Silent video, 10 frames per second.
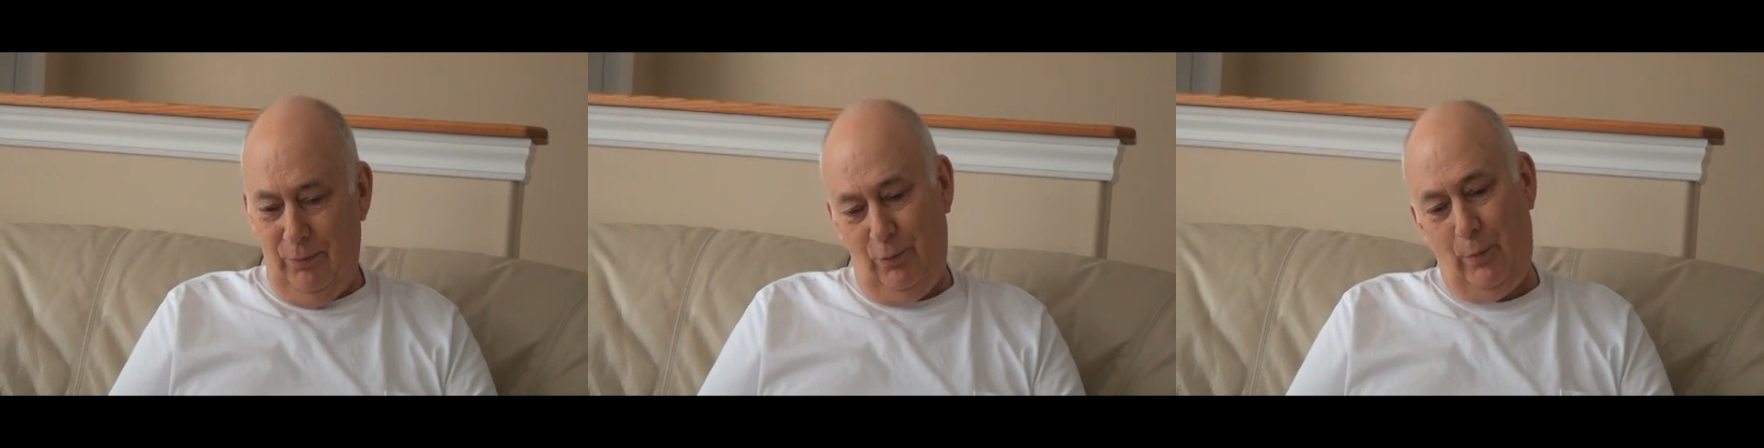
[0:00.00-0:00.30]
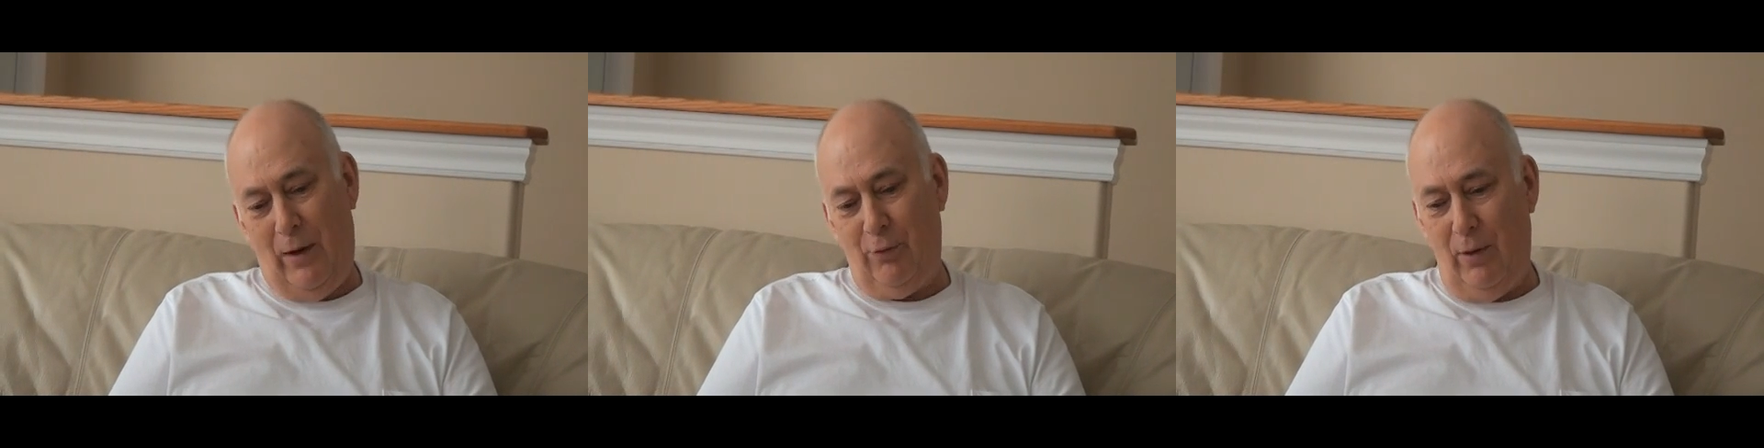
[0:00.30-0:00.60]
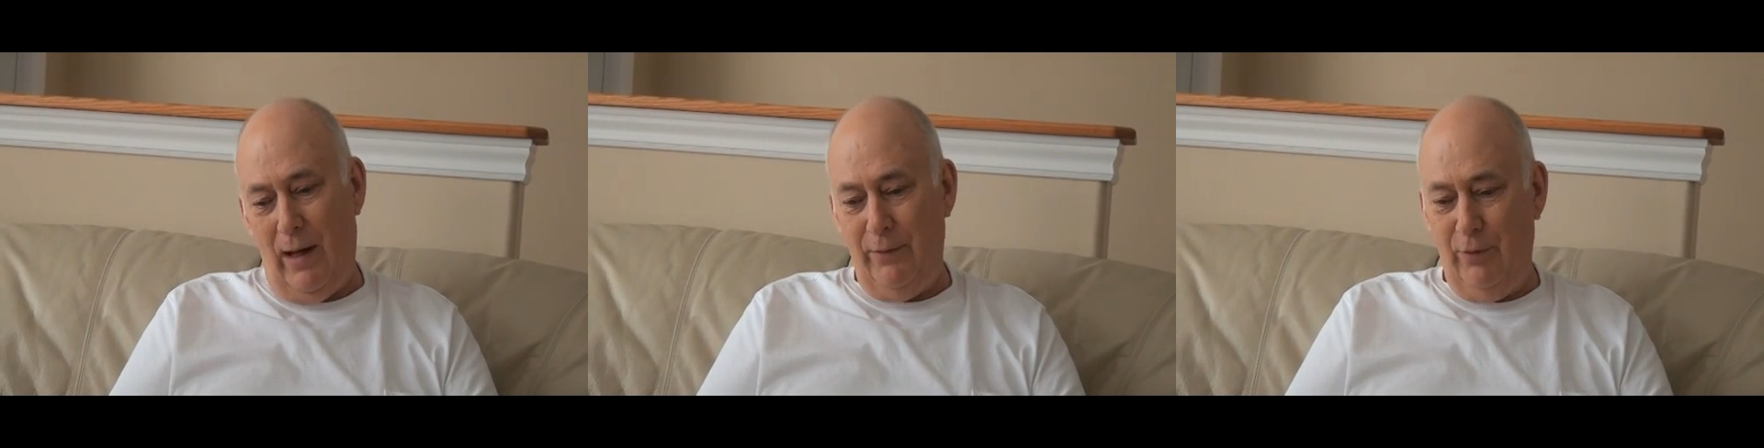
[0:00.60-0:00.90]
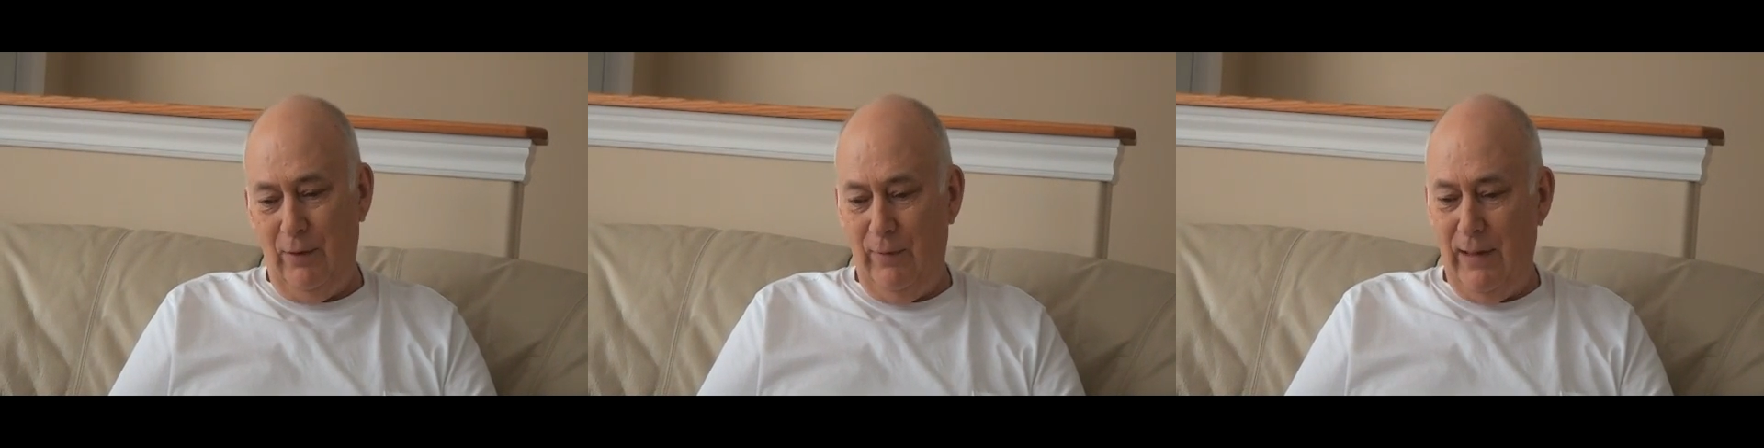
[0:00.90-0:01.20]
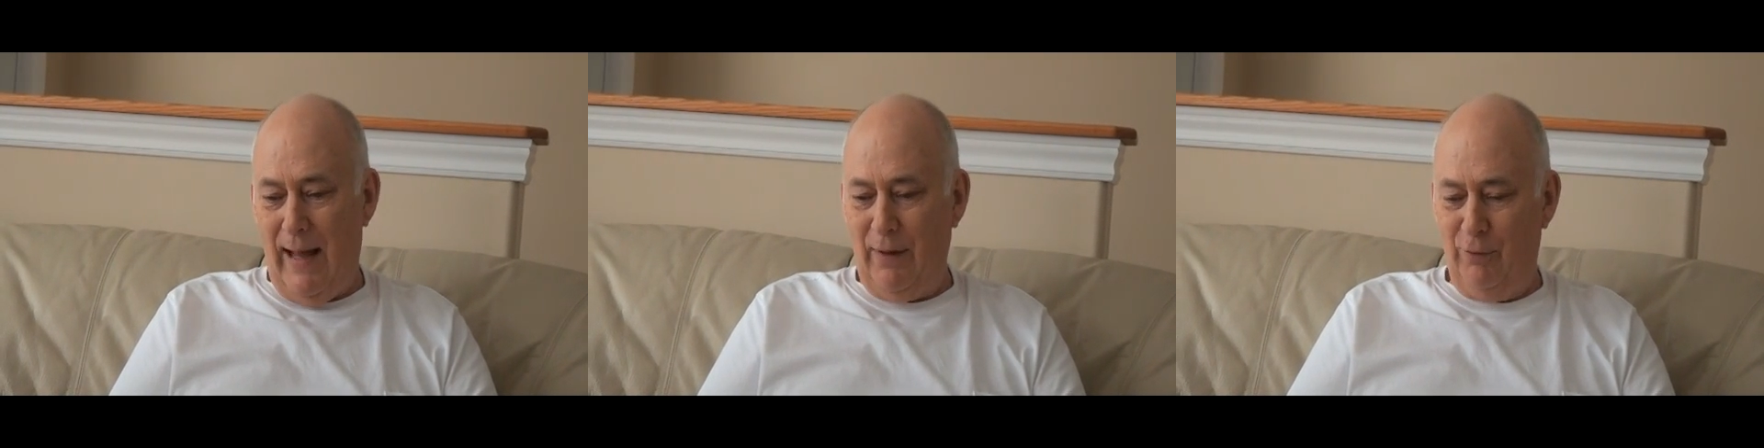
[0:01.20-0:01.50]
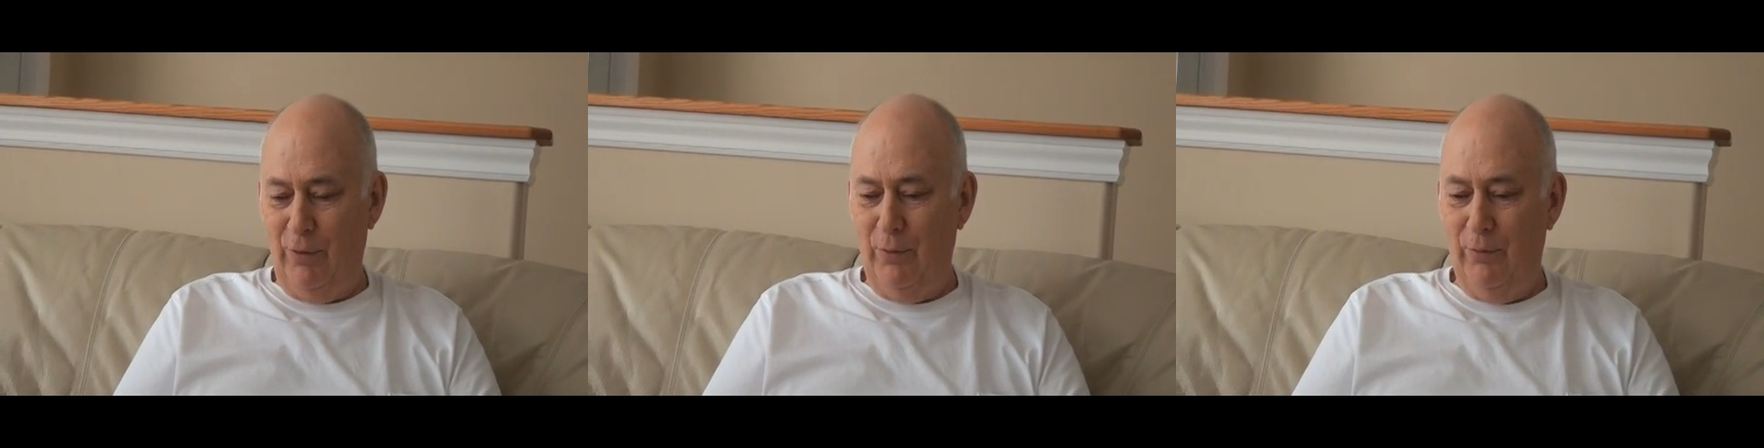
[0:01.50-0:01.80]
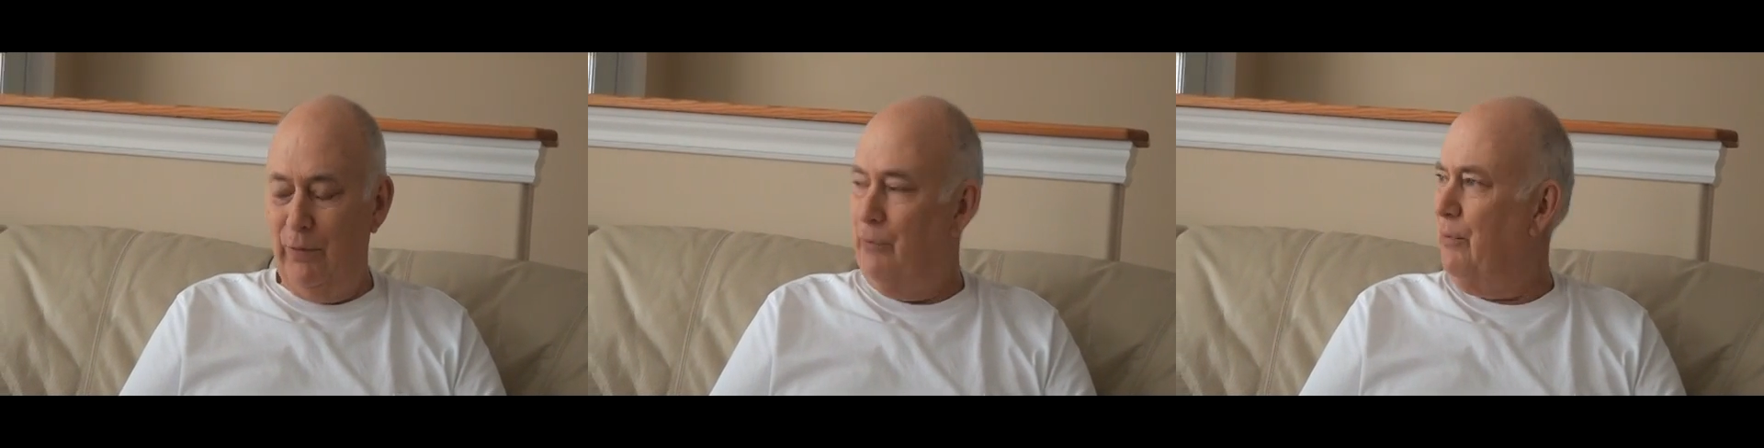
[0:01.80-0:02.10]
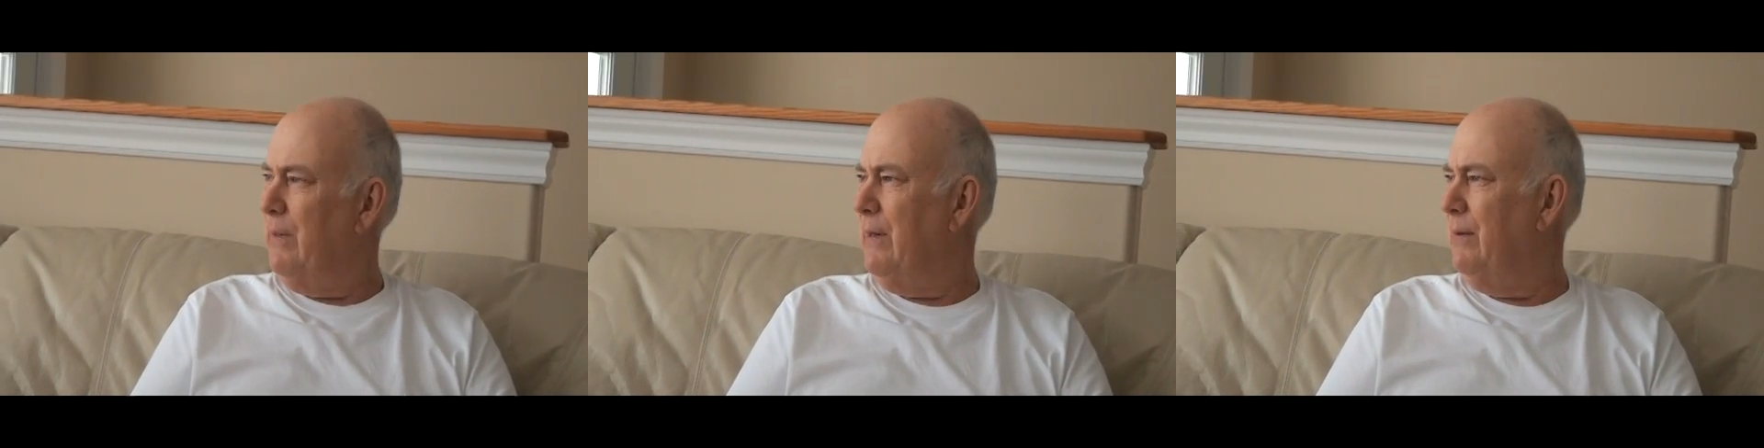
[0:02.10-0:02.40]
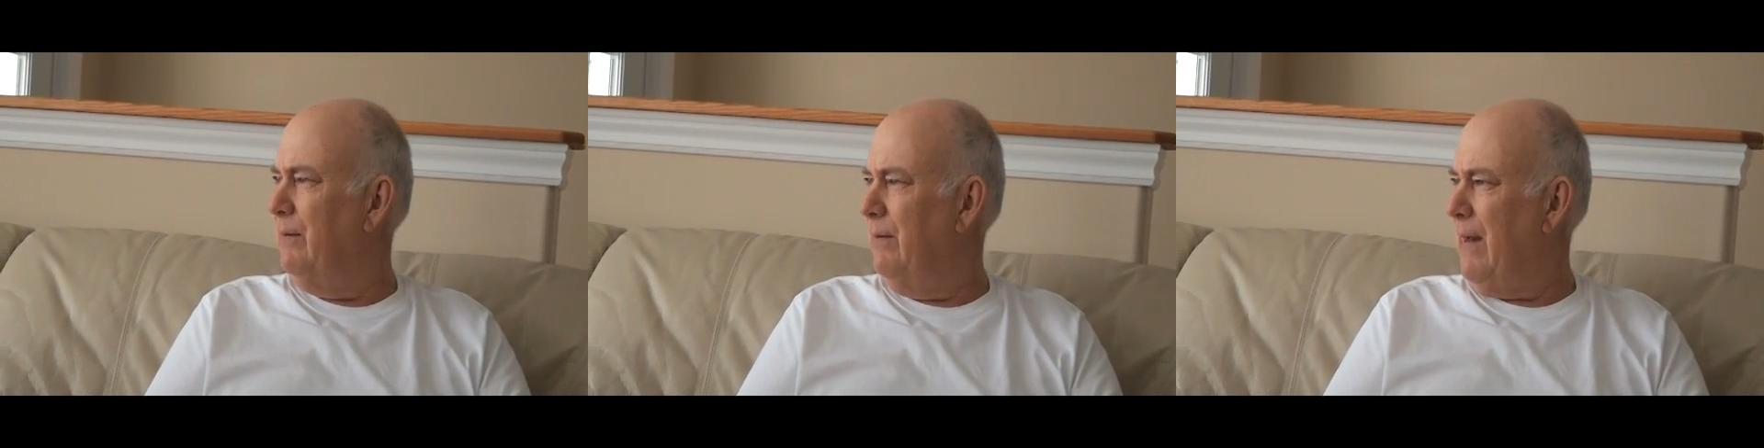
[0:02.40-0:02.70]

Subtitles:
special on TV actually with you treating